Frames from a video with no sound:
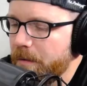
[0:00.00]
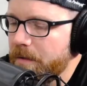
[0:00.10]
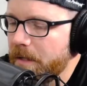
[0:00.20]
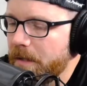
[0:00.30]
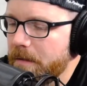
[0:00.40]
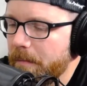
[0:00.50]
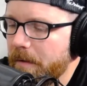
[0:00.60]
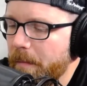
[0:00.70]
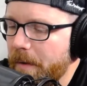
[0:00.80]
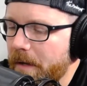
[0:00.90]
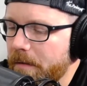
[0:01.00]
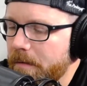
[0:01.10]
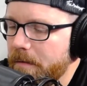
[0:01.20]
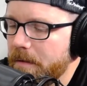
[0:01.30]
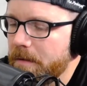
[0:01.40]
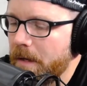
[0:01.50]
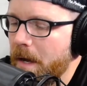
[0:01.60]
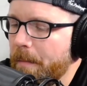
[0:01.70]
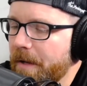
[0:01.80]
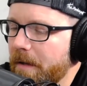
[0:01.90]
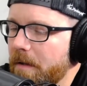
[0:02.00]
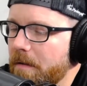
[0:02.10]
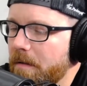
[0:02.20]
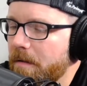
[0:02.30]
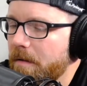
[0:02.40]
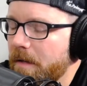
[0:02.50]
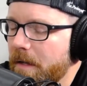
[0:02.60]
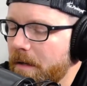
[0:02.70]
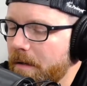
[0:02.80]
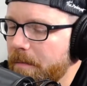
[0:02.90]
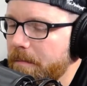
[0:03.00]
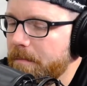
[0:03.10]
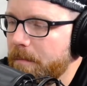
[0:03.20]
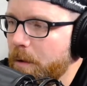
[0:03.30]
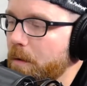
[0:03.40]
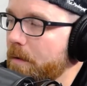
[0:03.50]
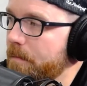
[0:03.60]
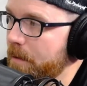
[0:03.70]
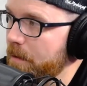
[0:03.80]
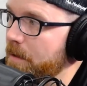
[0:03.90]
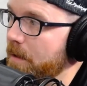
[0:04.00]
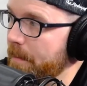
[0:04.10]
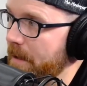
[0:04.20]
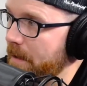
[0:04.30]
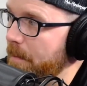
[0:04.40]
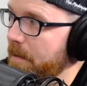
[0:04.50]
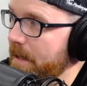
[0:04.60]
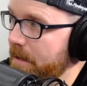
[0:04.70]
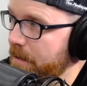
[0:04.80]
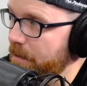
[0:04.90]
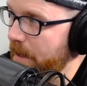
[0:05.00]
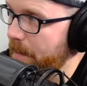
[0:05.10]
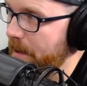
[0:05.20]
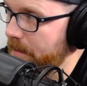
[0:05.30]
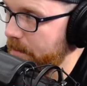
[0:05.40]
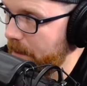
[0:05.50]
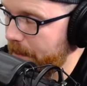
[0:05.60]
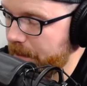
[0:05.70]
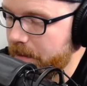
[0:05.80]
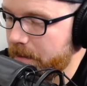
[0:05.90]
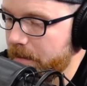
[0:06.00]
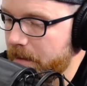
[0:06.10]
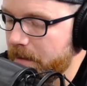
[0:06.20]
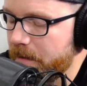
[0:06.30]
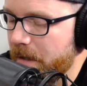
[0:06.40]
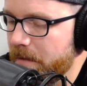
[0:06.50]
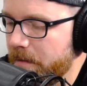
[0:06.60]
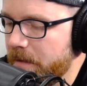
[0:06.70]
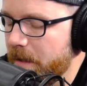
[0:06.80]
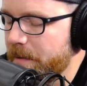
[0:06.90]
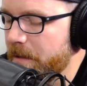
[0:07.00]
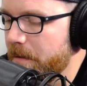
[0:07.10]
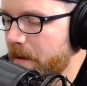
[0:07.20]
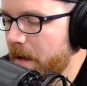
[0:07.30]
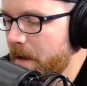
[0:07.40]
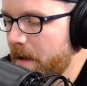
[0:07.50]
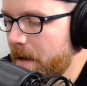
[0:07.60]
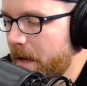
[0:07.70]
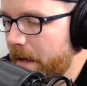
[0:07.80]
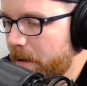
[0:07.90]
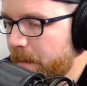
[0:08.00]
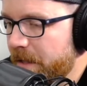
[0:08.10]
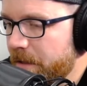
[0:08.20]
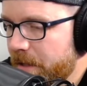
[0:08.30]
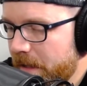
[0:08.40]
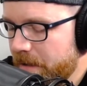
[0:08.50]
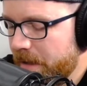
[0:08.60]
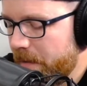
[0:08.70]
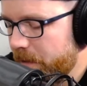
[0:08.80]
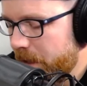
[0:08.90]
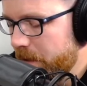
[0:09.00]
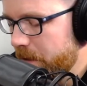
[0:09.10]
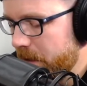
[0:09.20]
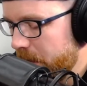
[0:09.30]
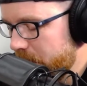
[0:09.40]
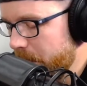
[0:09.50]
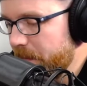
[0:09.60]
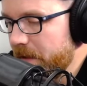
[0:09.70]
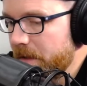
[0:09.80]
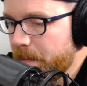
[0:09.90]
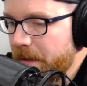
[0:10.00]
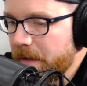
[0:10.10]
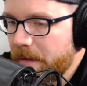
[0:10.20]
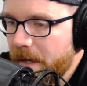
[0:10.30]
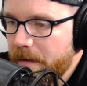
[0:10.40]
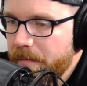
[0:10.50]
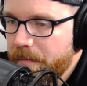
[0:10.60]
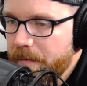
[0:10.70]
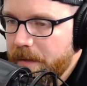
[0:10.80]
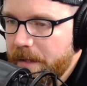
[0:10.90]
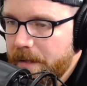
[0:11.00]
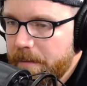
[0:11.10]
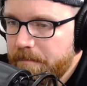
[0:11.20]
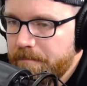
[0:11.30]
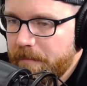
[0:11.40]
said something about this topic, you had talked about a couple ideas you had about topics to discuss on this episode, and you mentioned challenging conversations, and it's something that's been kind of on